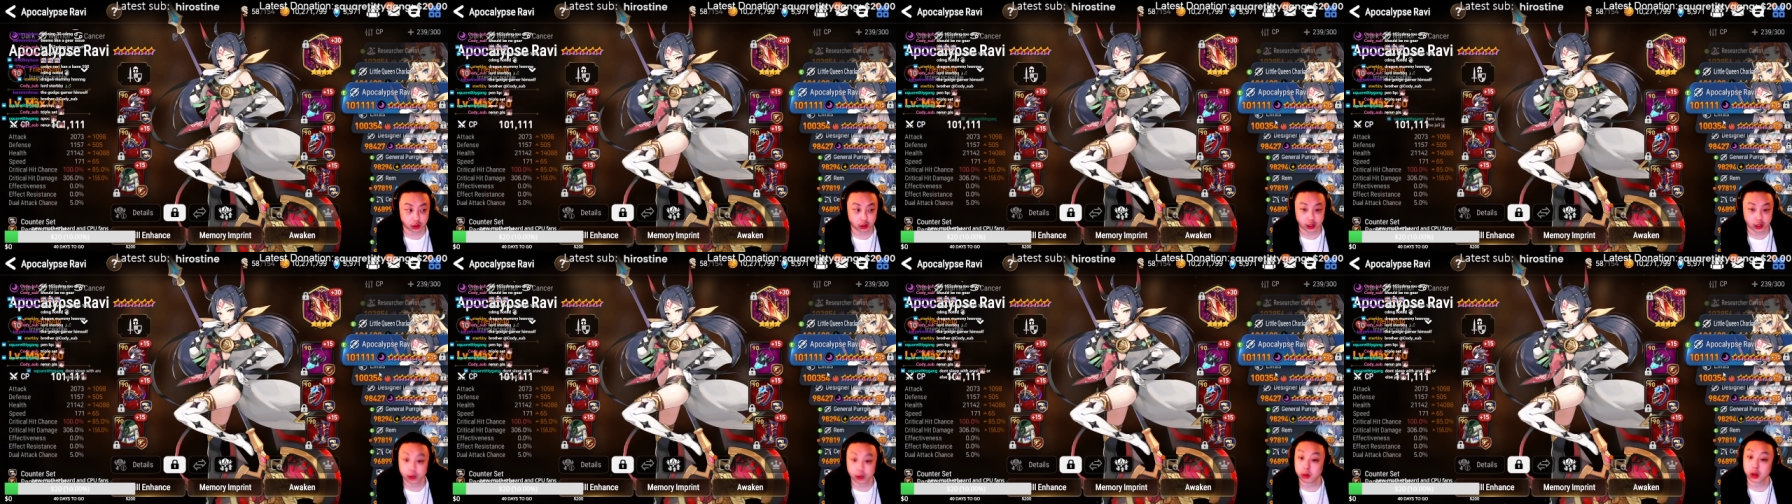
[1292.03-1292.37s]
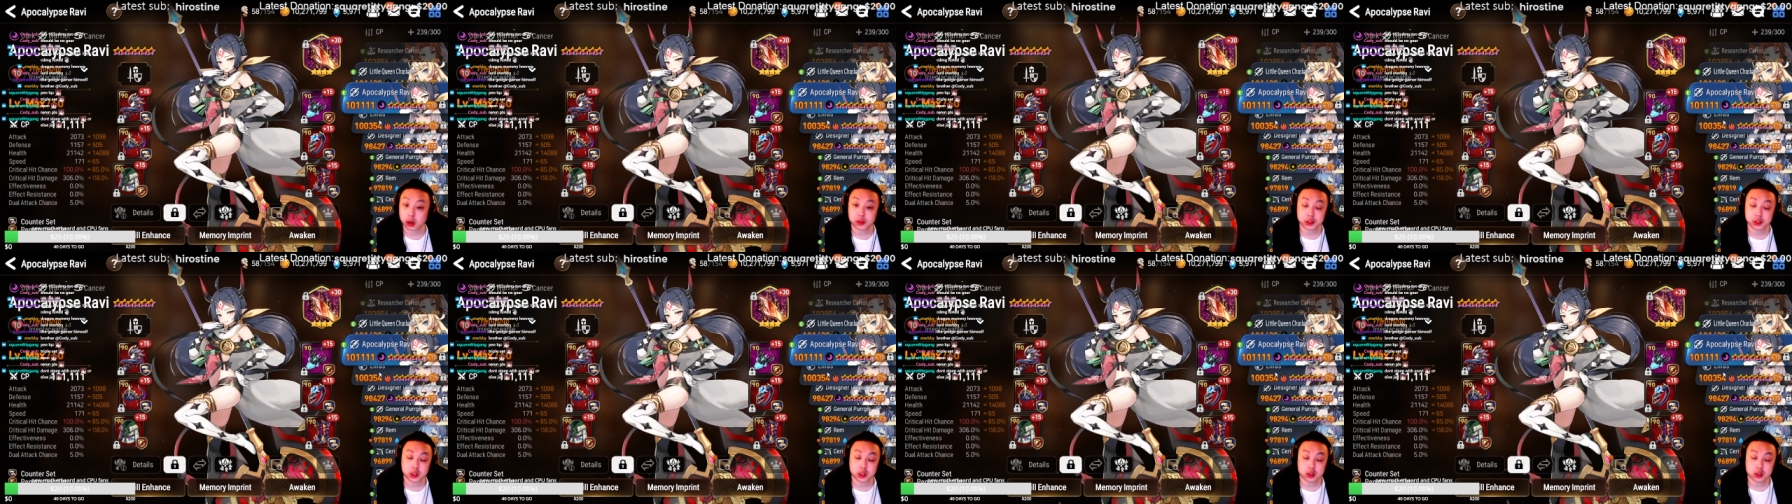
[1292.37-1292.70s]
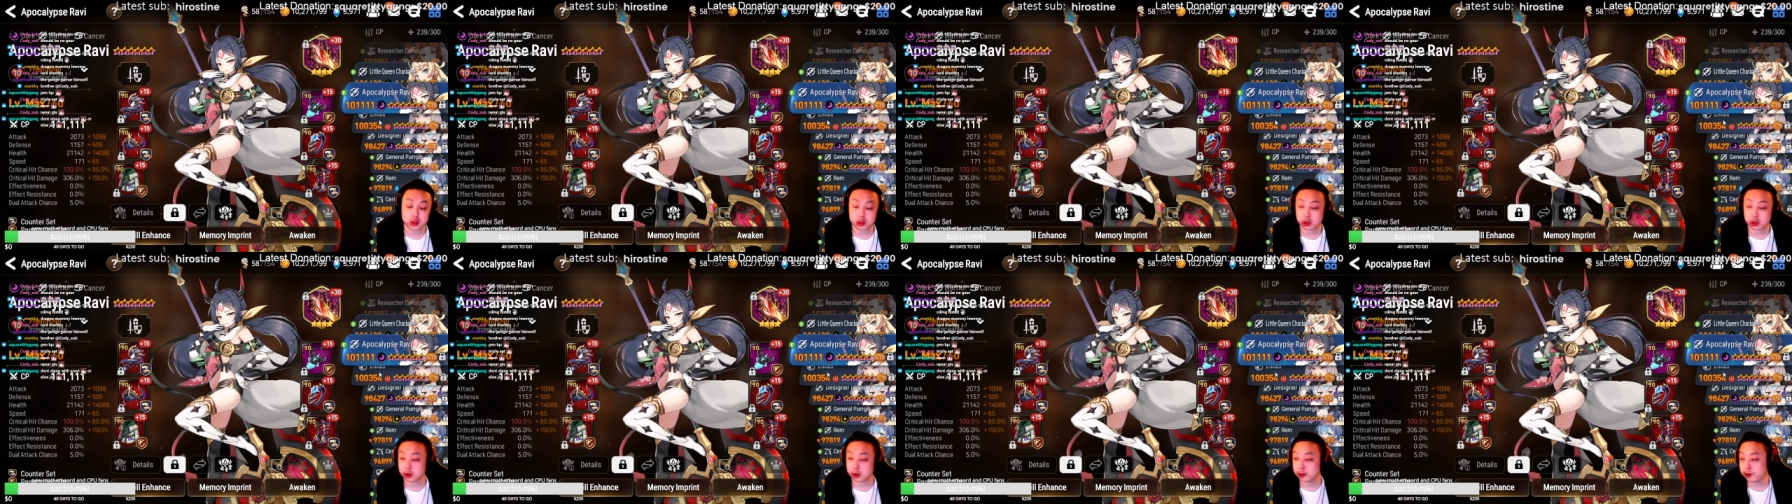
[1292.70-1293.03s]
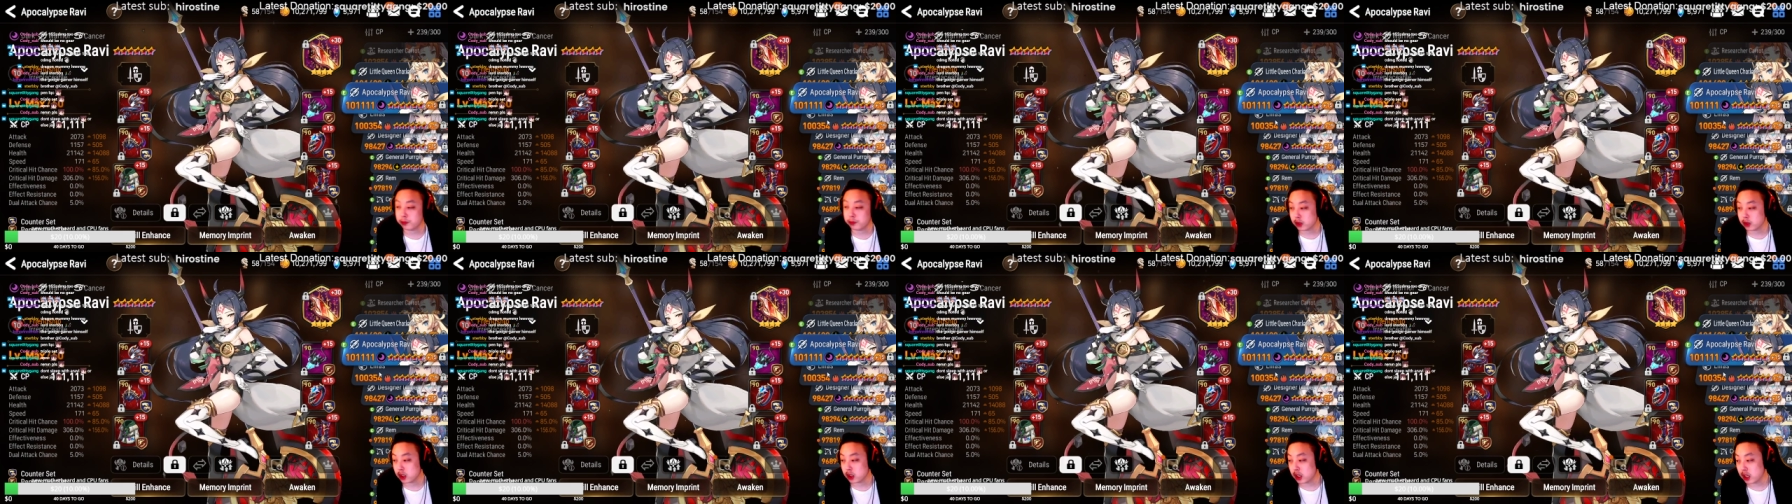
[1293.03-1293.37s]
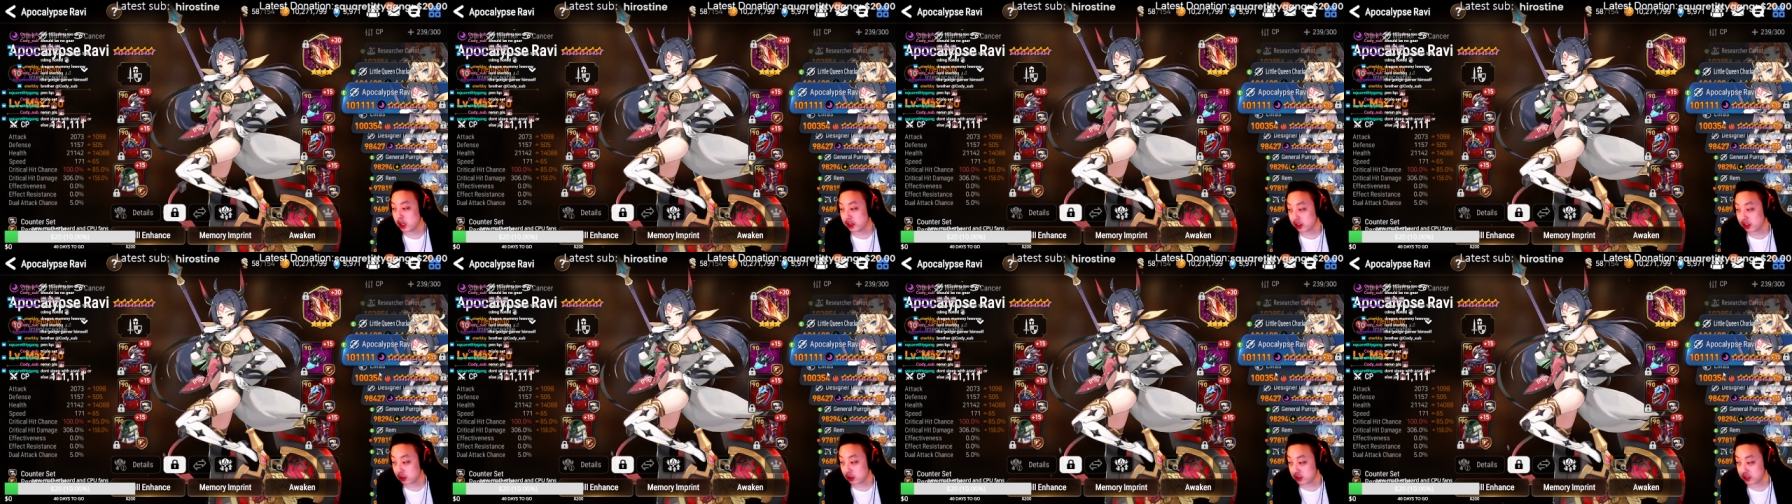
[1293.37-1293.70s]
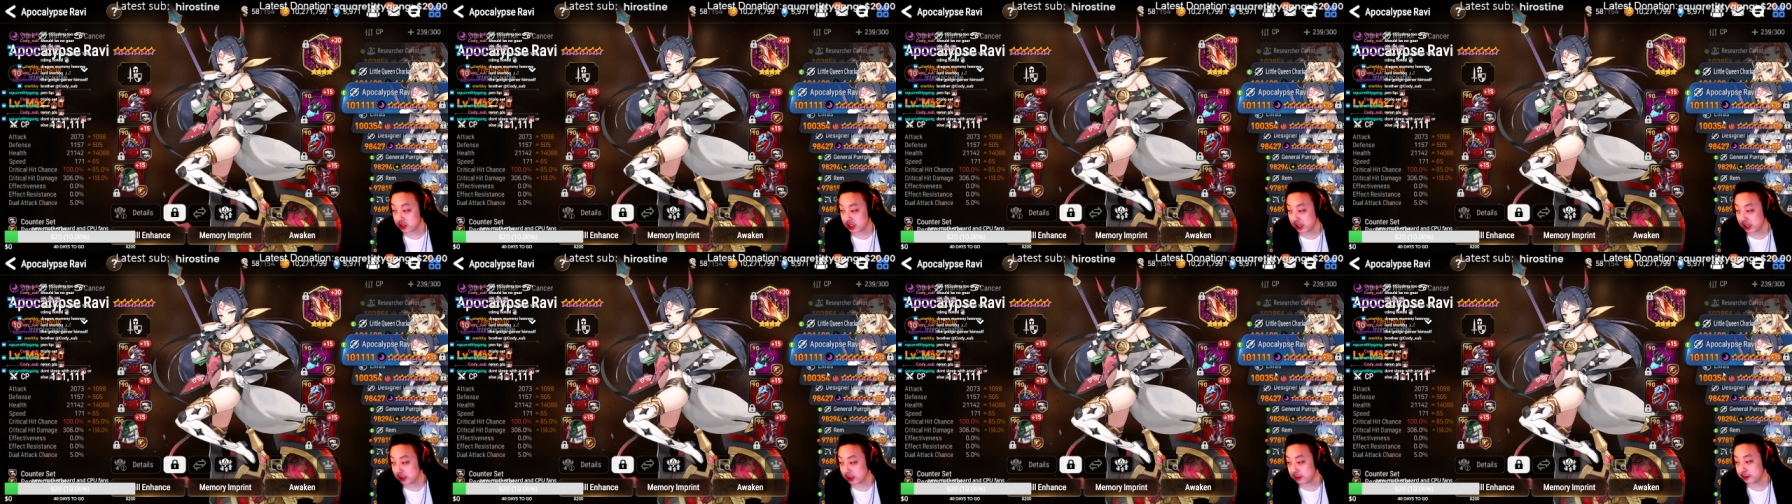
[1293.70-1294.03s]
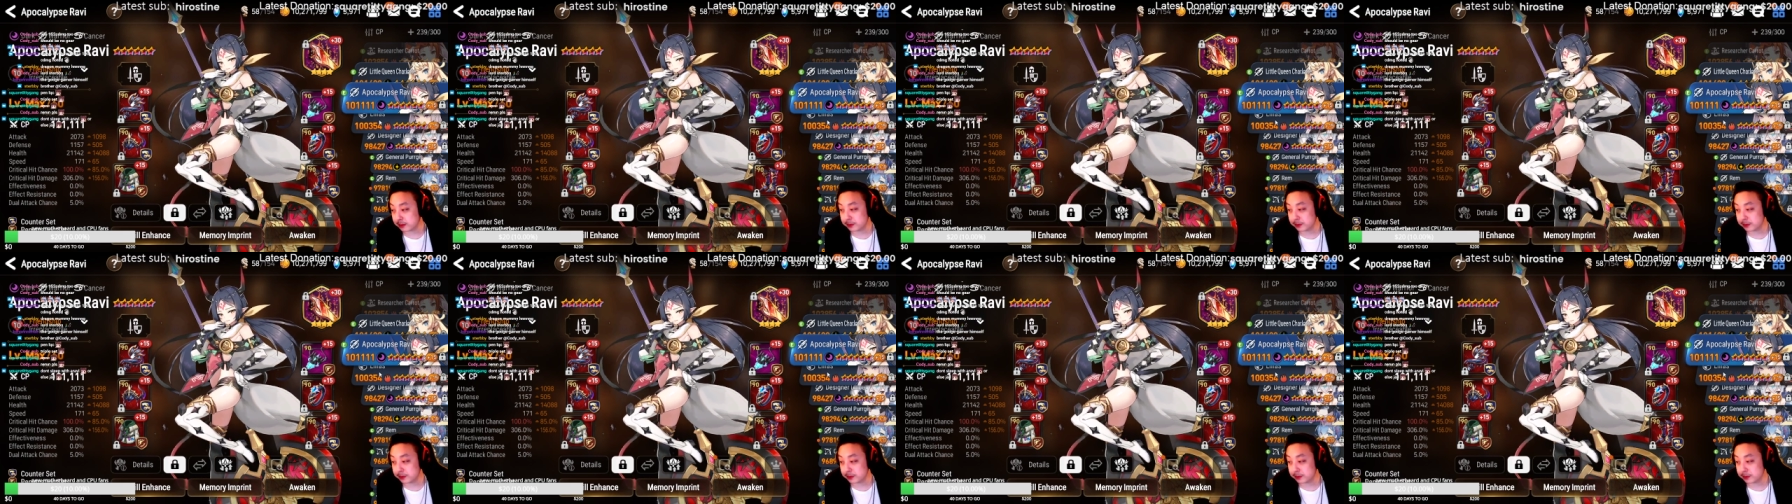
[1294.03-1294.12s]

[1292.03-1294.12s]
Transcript: A-Ravi. So there's that.